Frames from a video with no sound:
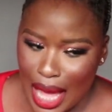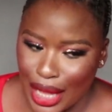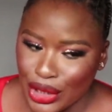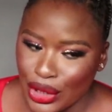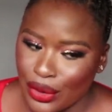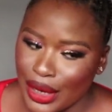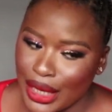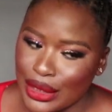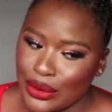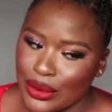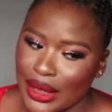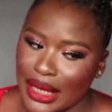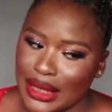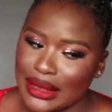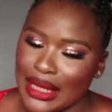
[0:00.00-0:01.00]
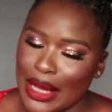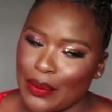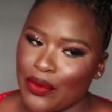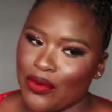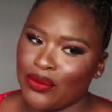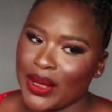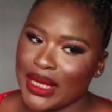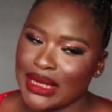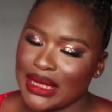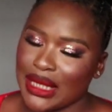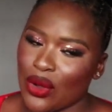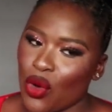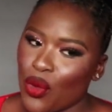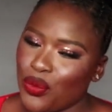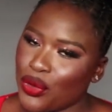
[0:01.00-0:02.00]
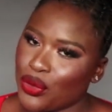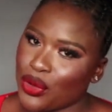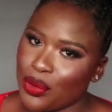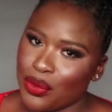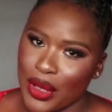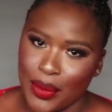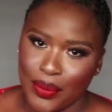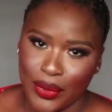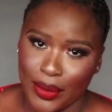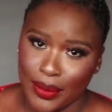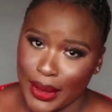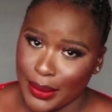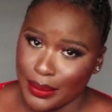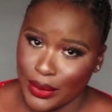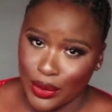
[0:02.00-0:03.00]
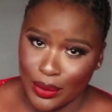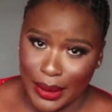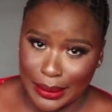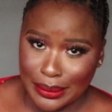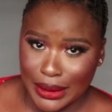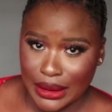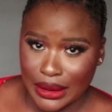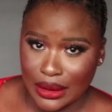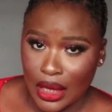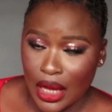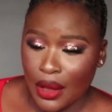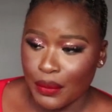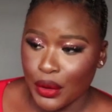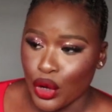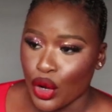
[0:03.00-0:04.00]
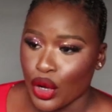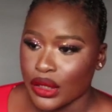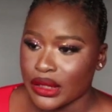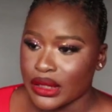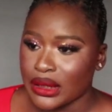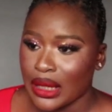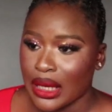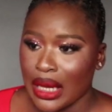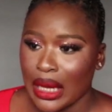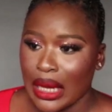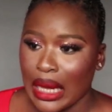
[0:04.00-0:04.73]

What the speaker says: and you already know that this type of person, hope you'll not be a problem human being, because